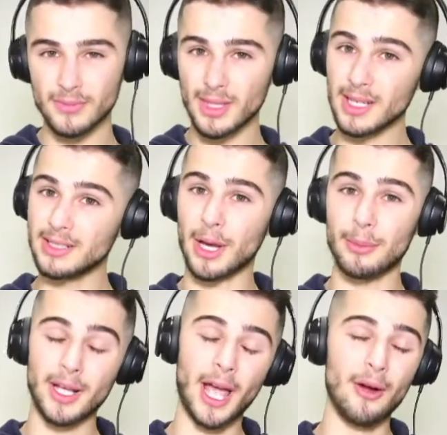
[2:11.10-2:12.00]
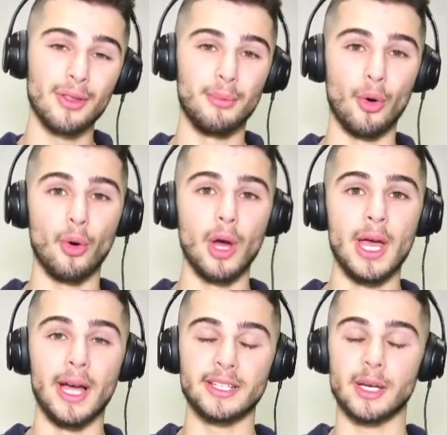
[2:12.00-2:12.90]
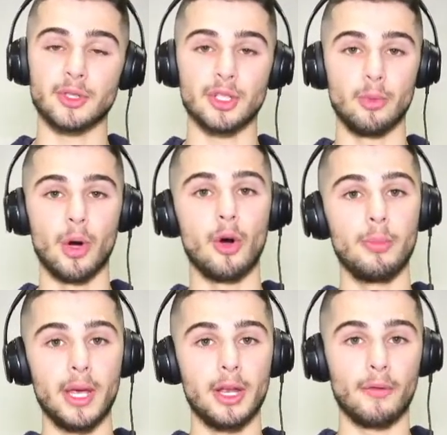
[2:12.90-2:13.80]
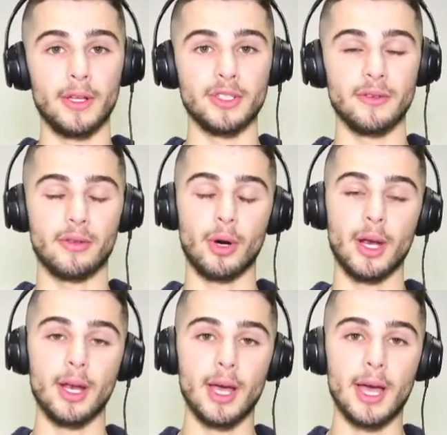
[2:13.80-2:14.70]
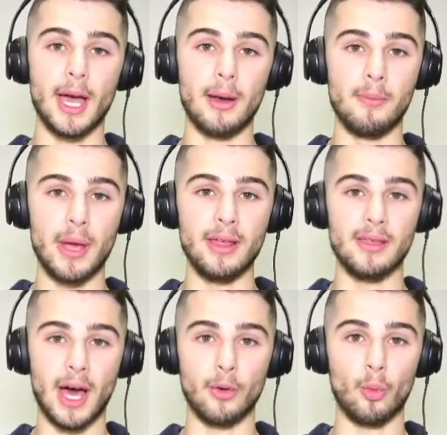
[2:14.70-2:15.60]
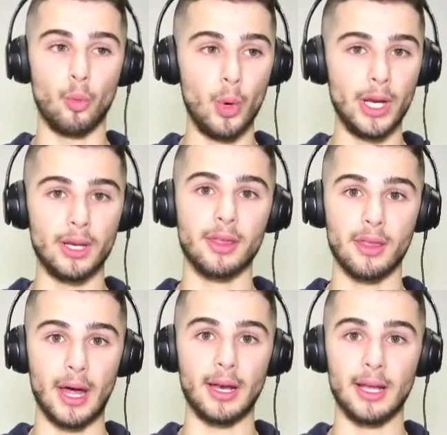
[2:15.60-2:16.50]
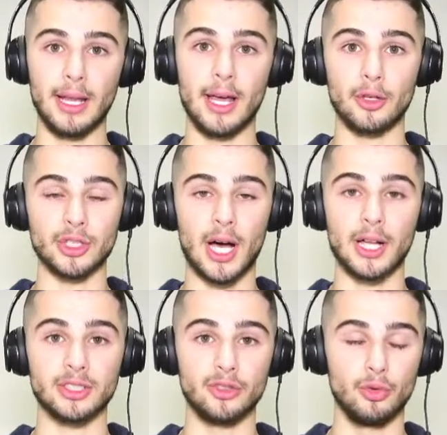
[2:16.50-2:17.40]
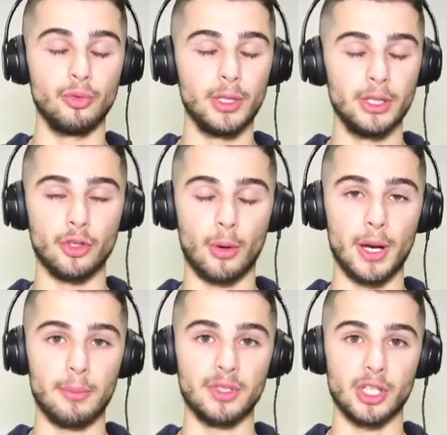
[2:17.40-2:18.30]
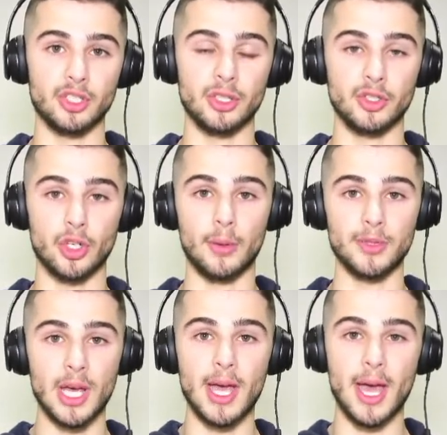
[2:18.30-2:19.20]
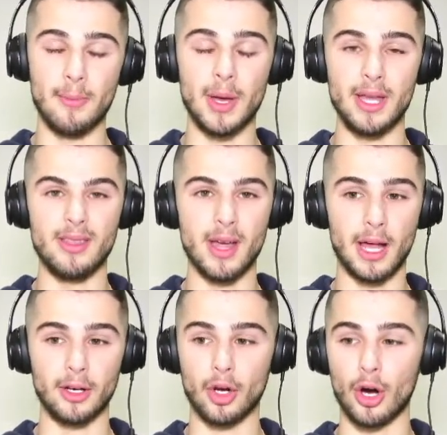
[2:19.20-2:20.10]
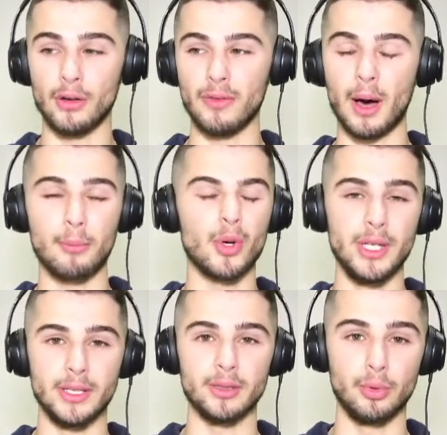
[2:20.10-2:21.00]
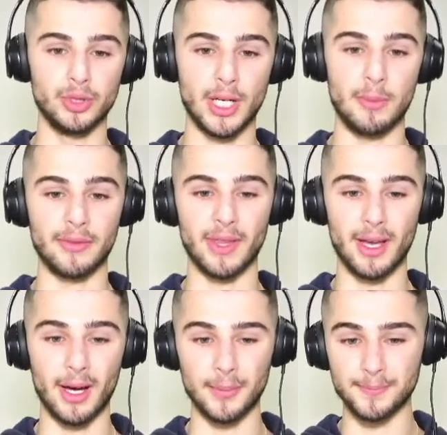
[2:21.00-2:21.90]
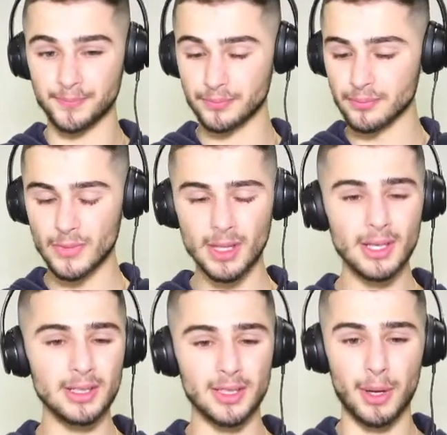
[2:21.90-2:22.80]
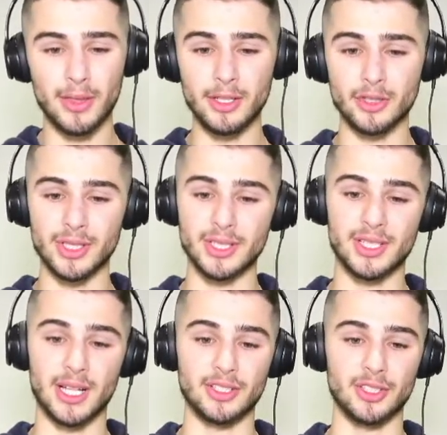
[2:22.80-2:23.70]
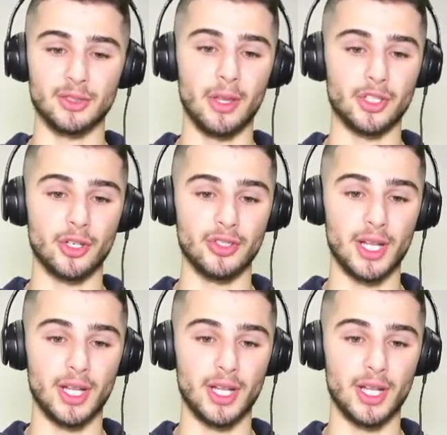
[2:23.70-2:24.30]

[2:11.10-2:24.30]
he's able to carry the ball exceptionally well, be an offensive threat, and be that width that allows Hearts to really dominate possession at times and be that kind of unpredictable team that they are. Some other interesting stats as well that show